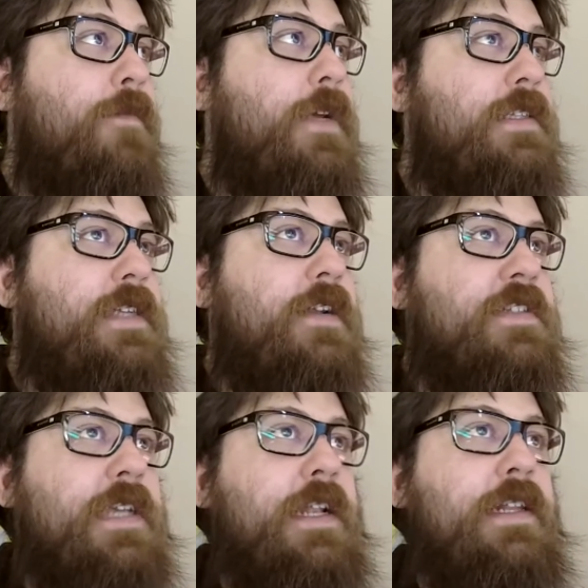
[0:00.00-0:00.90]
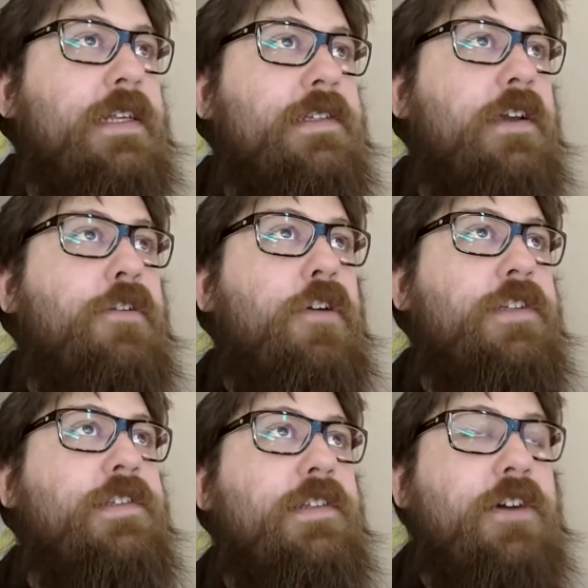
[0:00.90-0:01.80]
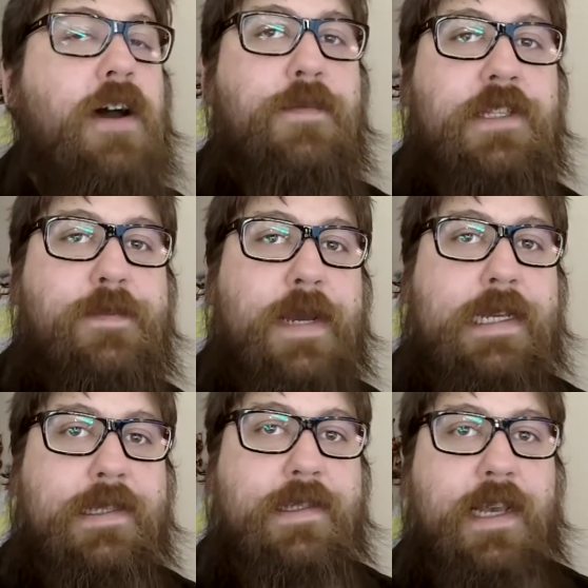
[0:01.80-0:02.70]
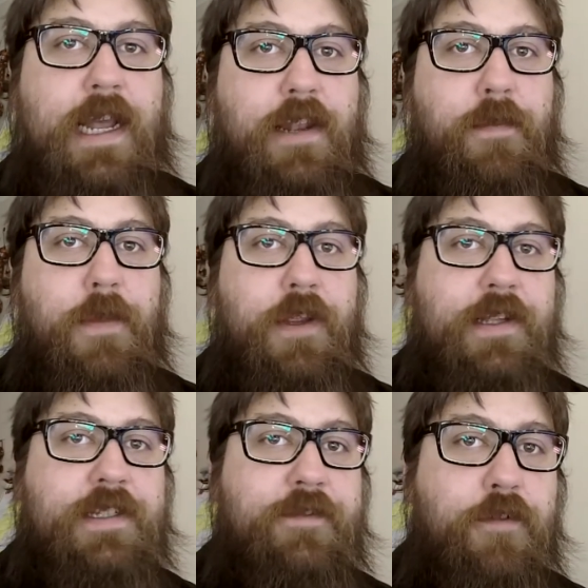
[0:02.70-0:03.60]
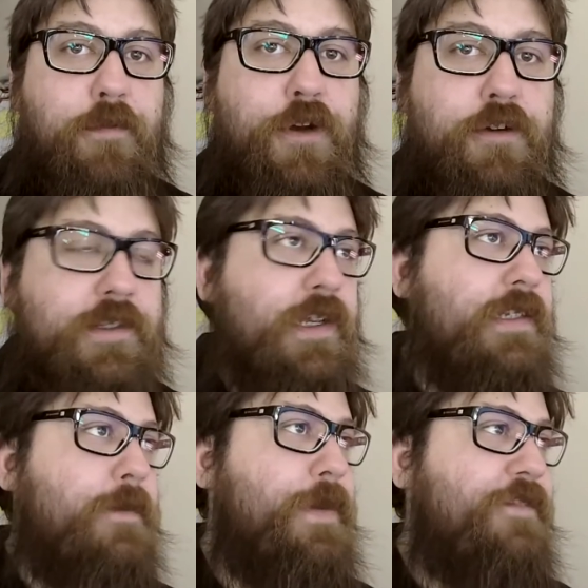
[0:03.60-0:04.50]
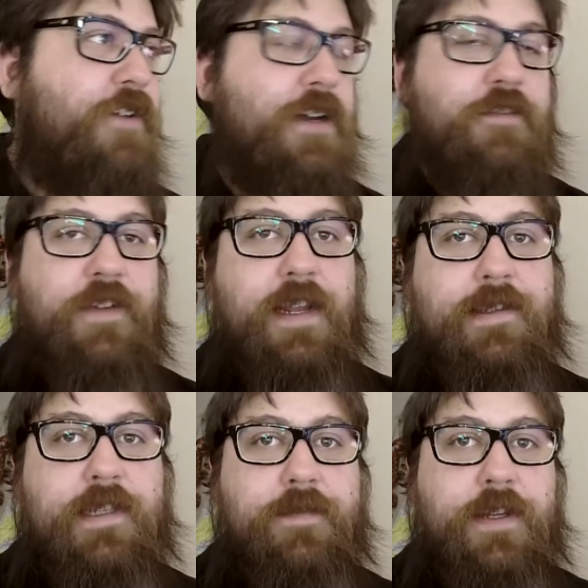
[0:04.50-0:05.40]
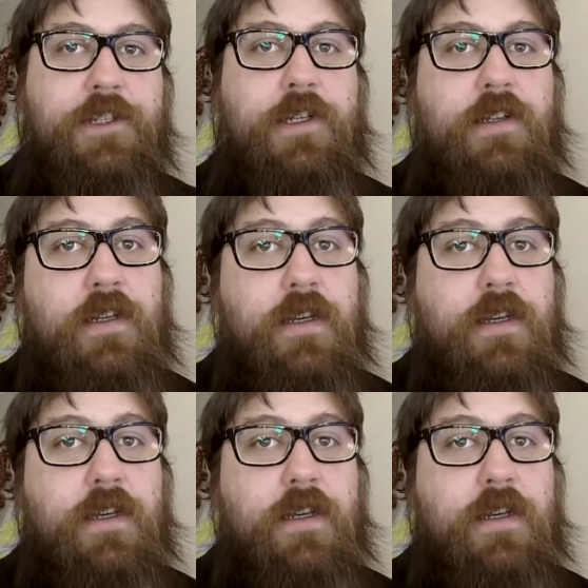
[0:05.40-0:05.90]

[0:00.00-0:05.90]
Instead of setting this across time and space and millions of different worlds like some big Final Fantasy adventure,